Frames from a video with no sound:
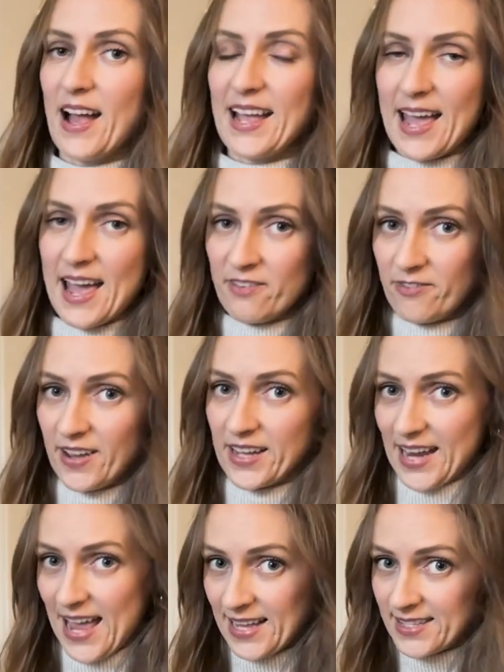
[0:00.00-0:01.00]
I have
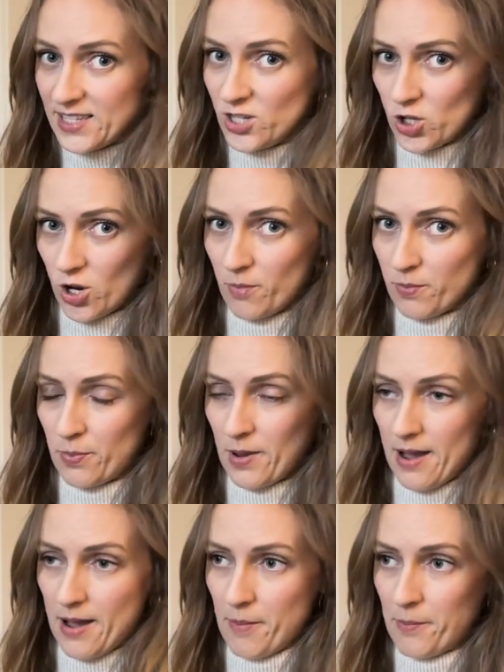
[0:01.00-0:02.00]
an Etsy shop
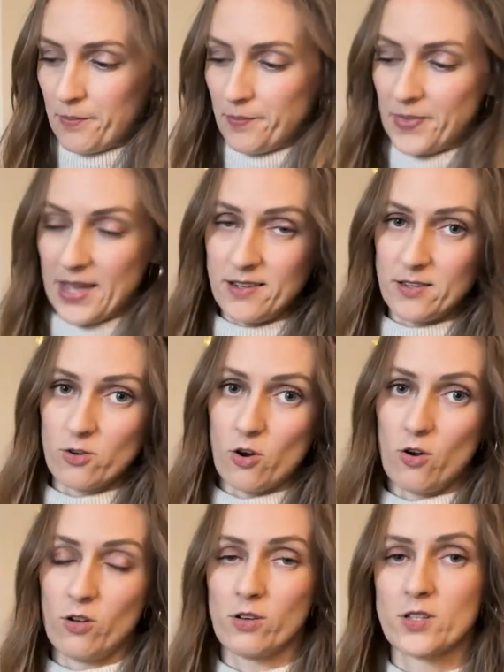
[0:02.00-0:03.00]
that is
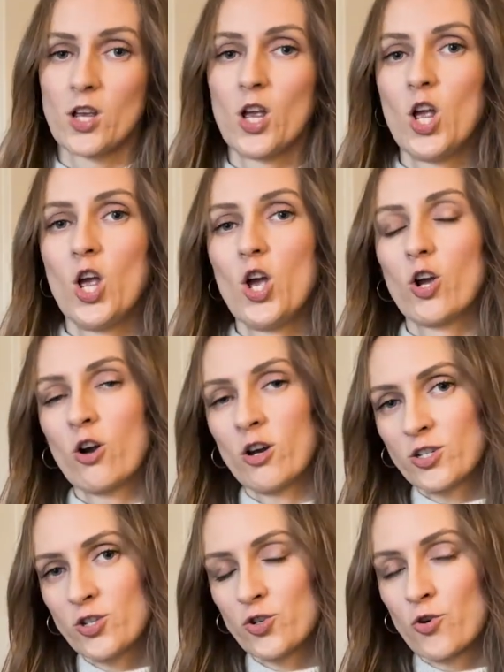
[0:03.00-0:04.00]
called
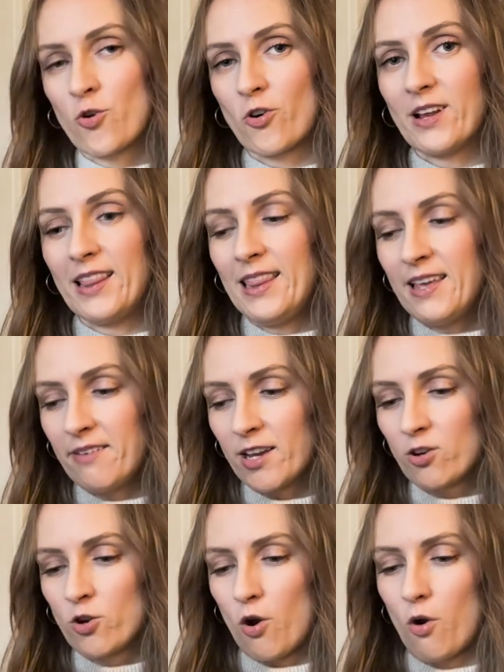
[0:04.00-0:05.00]
Cottagecore
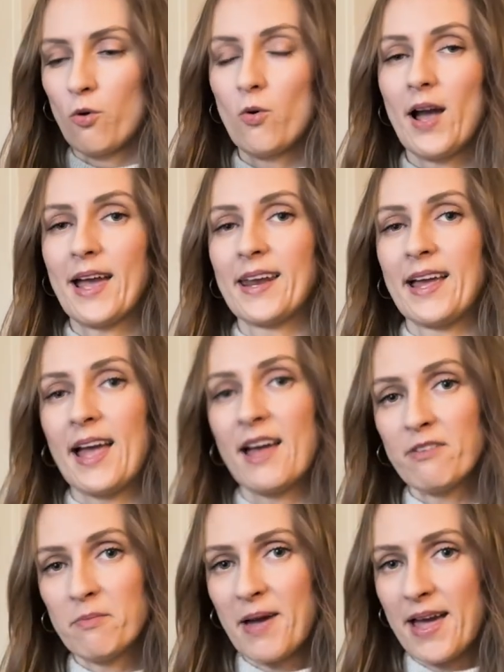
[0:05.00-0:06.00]
Living Co, and I
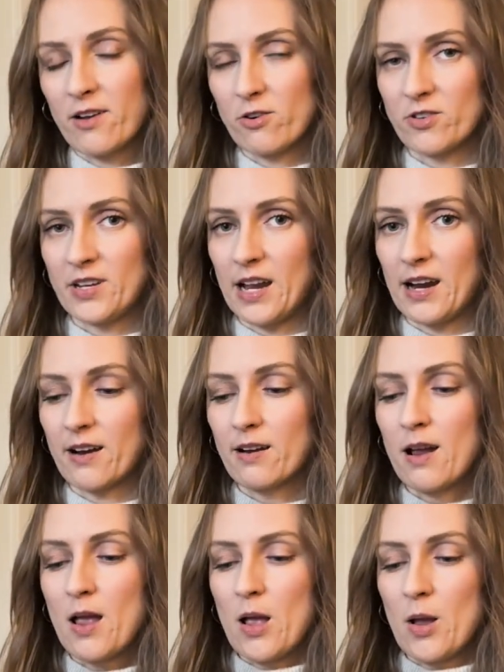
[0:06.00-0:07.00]
have a bag on there
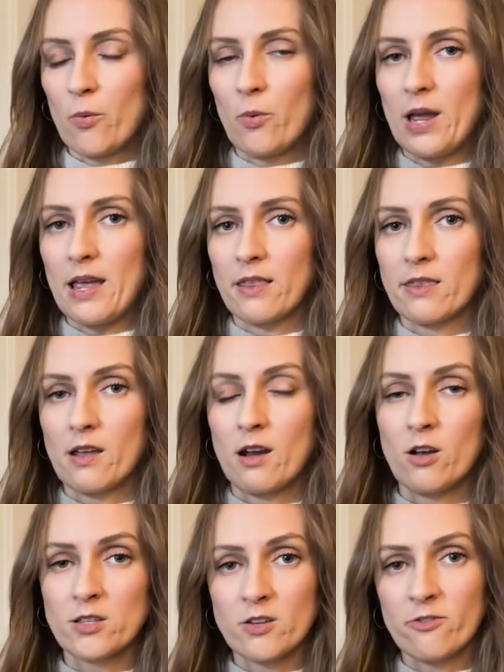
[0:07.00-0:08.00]
with
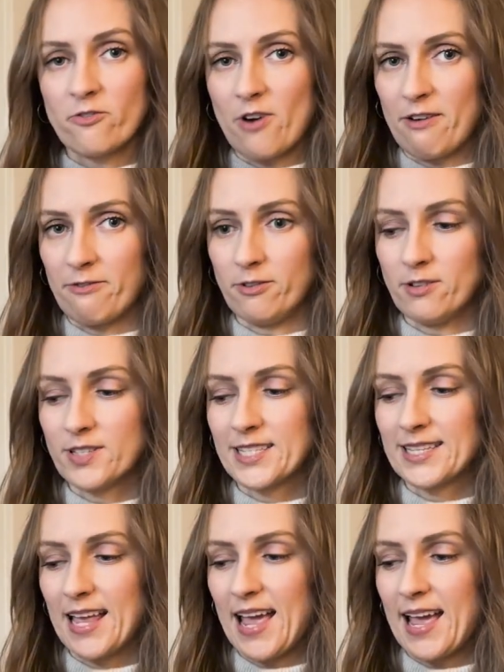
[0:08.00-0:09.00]
lots of
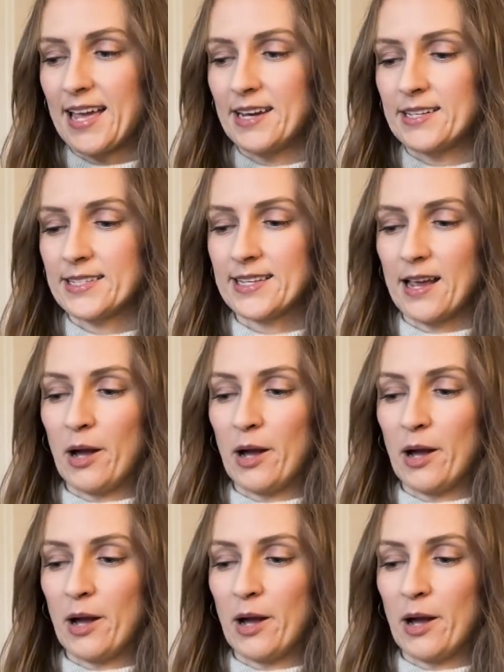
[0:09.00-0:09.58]
ruffles, and